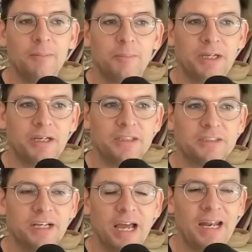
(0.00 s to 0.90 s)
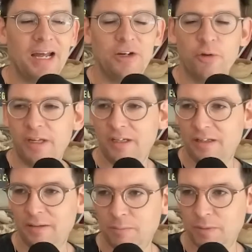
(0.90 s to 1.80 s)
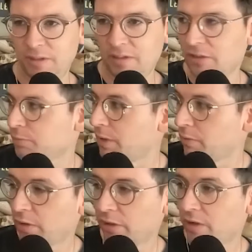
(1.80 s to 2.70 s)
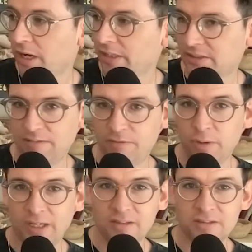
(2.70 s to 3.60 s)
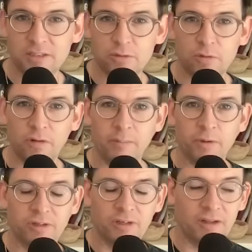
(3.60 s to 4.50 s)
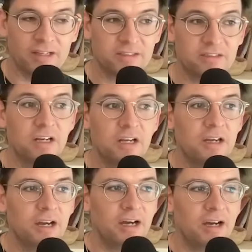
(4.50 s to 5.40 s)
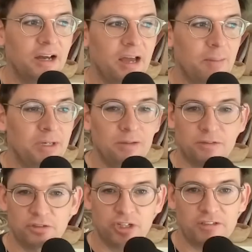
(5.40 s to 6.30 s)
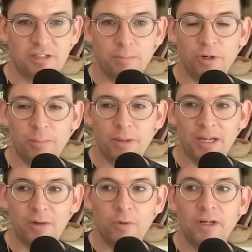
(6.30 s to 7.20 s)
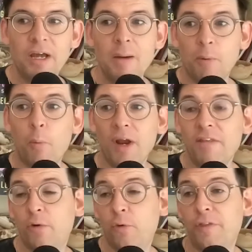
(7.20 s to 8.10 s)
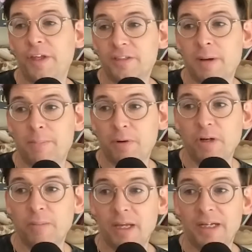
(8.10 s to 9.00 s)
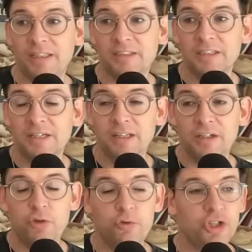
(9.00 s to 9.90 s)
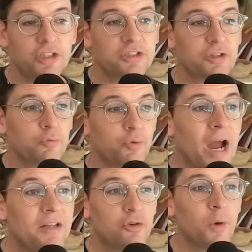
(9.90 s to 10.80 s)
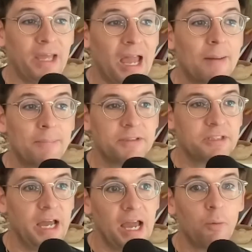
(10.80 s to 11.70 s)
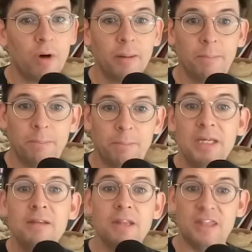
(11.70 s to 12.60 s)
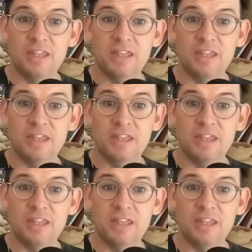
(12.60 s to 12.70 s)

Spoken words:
because, and I know that Natasha's probably rolling her eyes, even though I can't see it through the limo tint glasses, at me suggesting Burning Man to anyone. But one of the cool things about Burning Man is you just write to a camp and say, hey, I want to be